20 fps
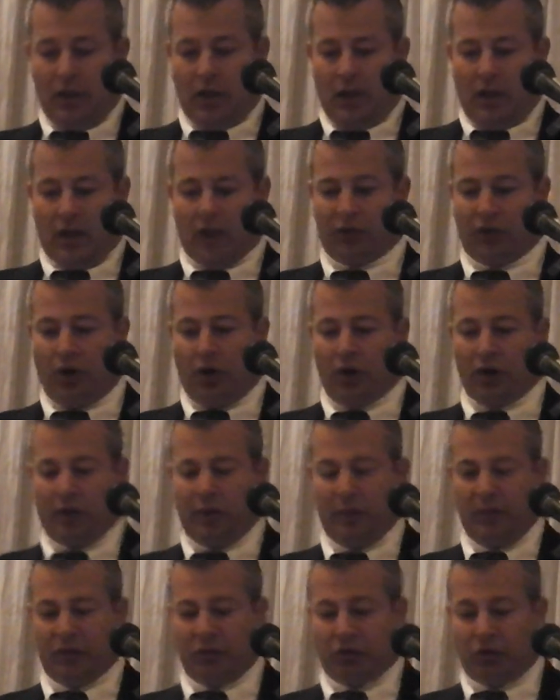It's going to
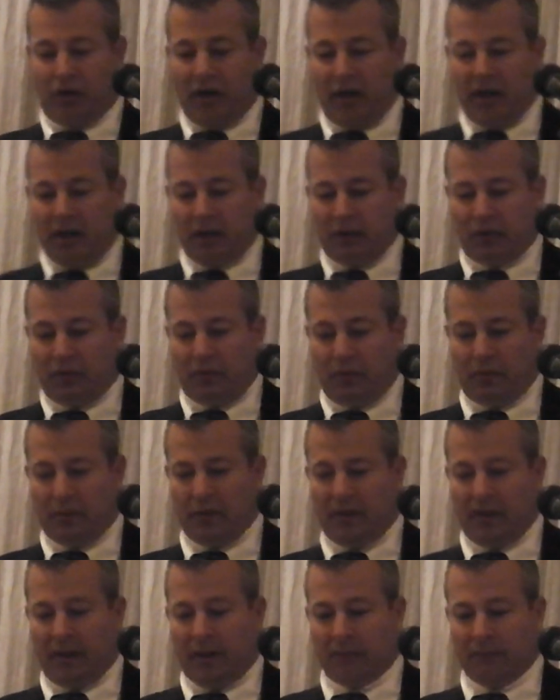be strange for
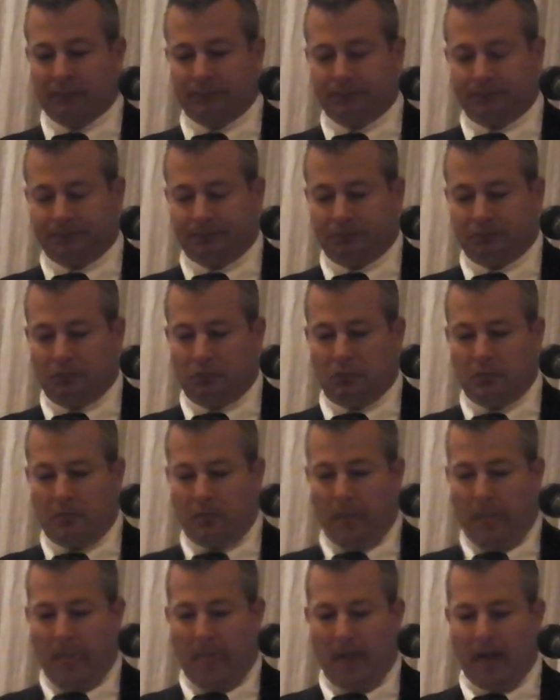me
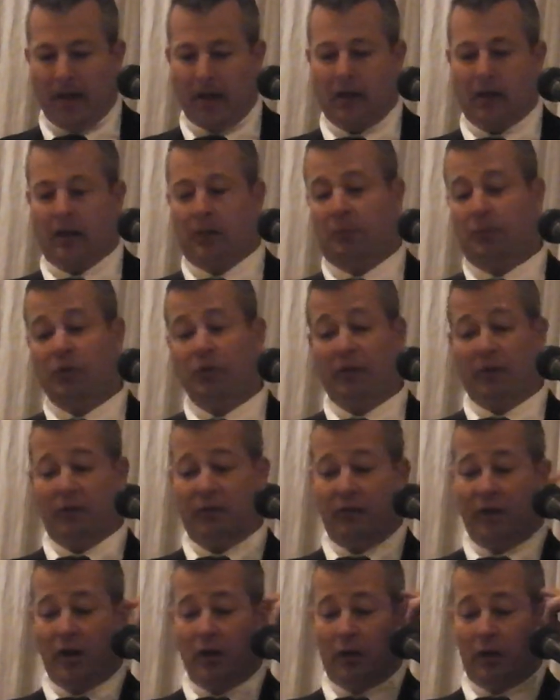moving
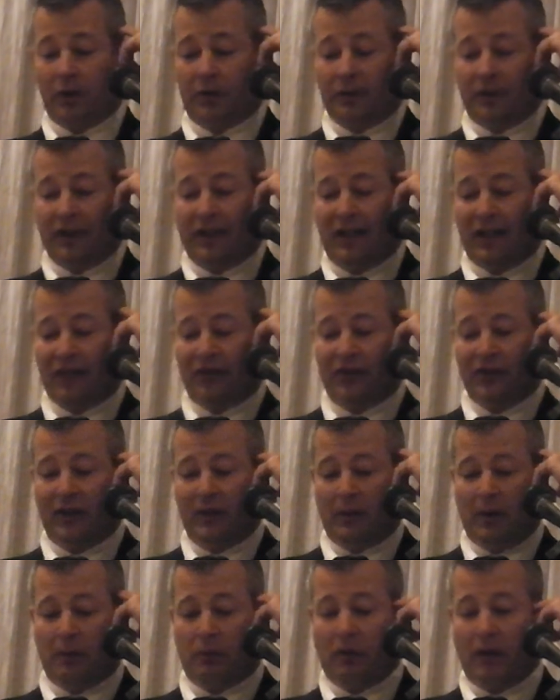forward to not see
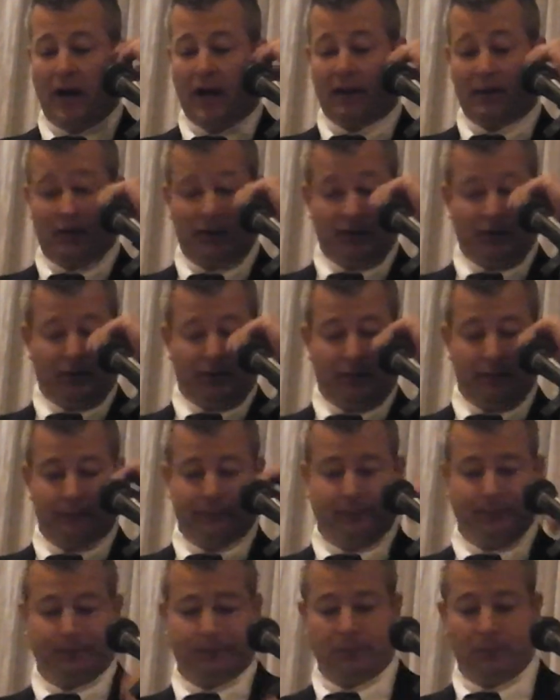them at practice.
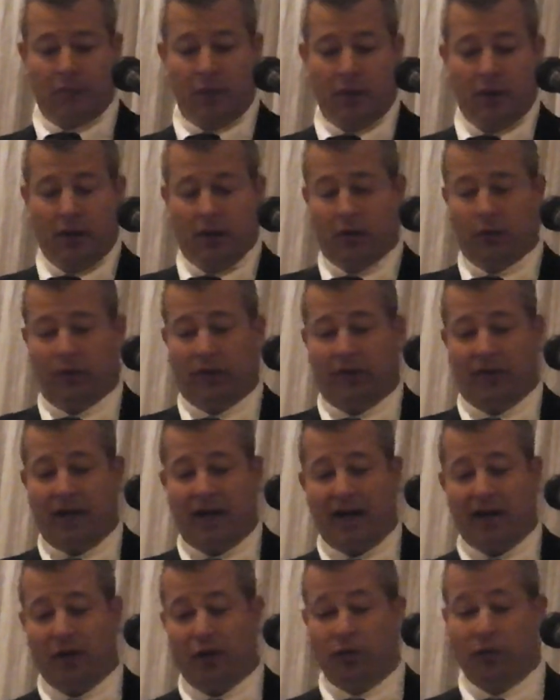We've
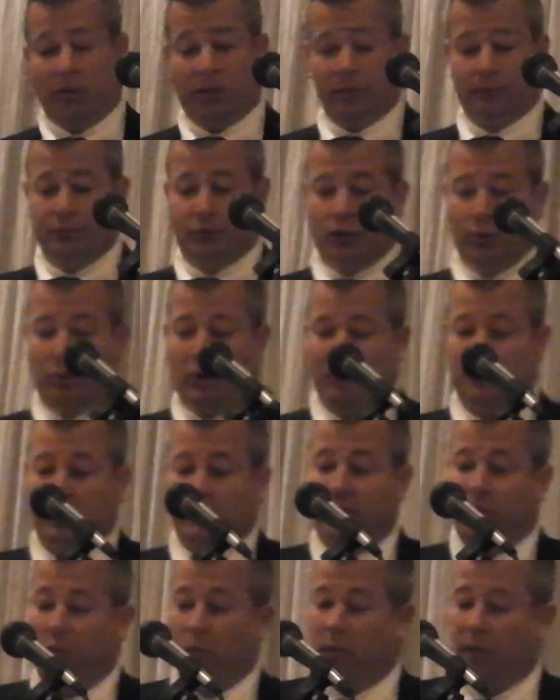had over
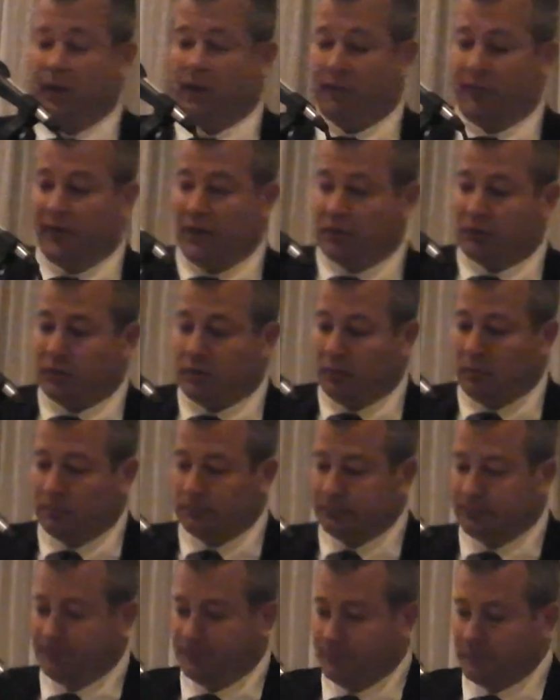240 official
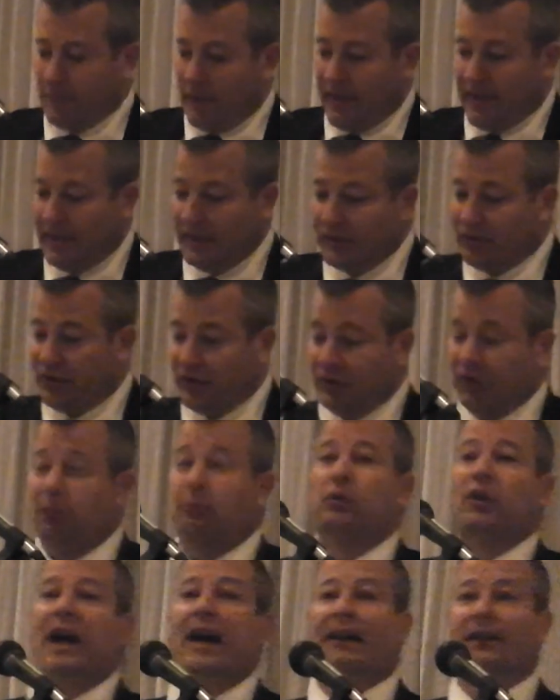in-season
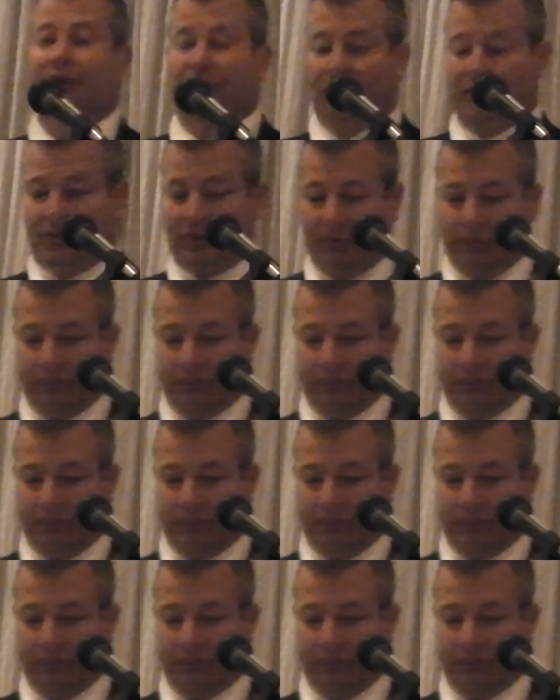practices.